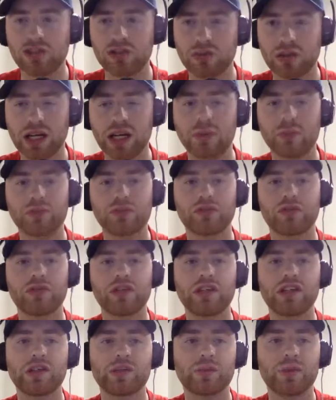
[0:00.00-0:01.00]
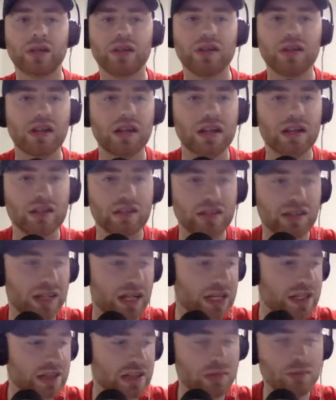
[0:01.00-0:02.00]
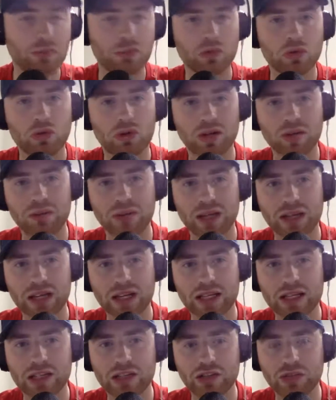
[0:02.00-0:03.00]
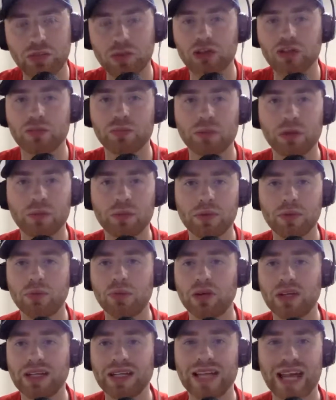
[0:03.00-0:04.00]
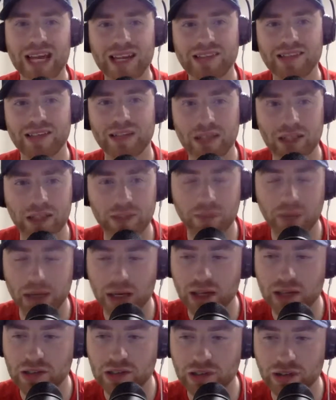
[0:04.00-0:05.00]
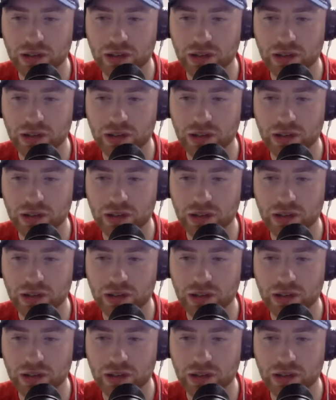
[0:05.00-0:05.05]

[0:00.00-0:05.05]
He'll come through this, but today didn't quite play as well as probably what he has done in the past.